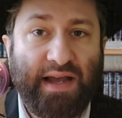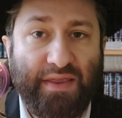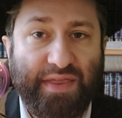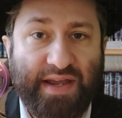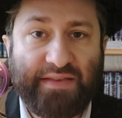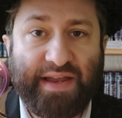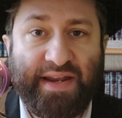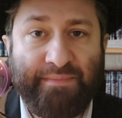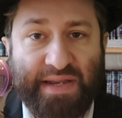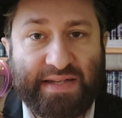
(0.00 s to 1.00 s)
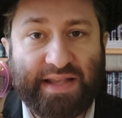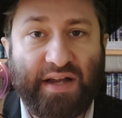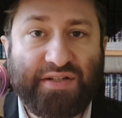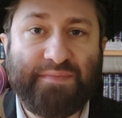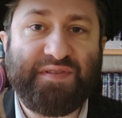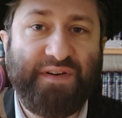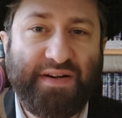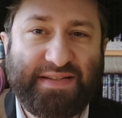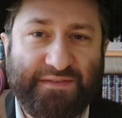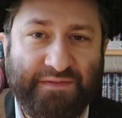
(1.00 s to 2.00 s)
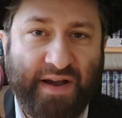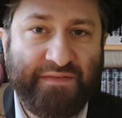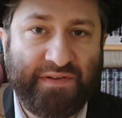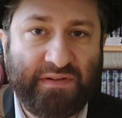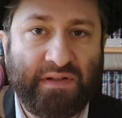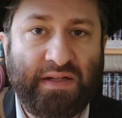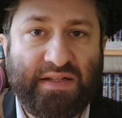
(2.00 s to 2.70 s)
and think that it means that Hashem's very survival